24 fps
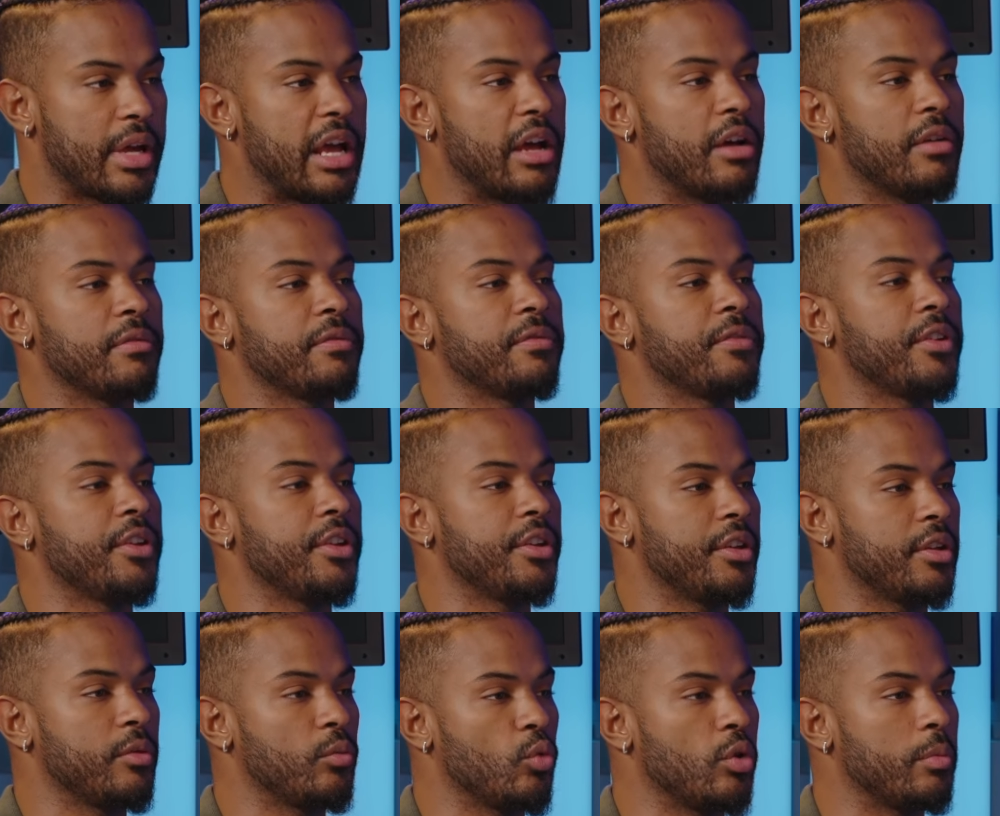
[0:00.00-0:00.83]

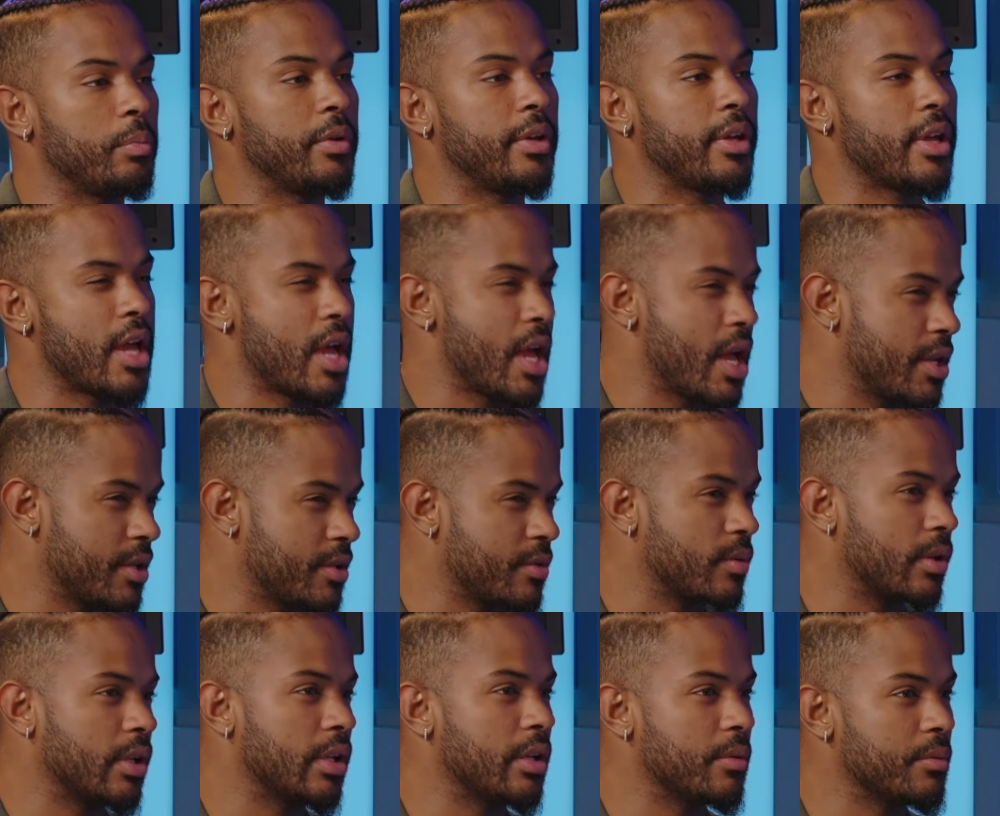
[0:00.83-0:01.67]
outfit and whipping
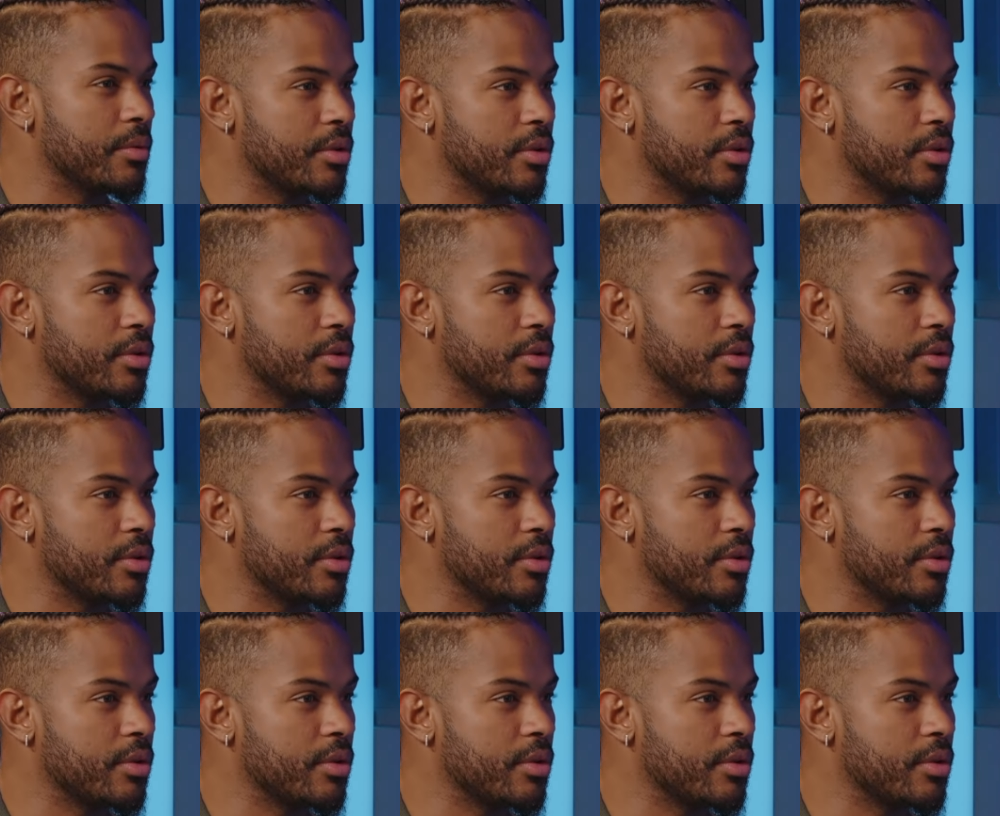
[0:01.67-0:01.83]
ass. Wow. I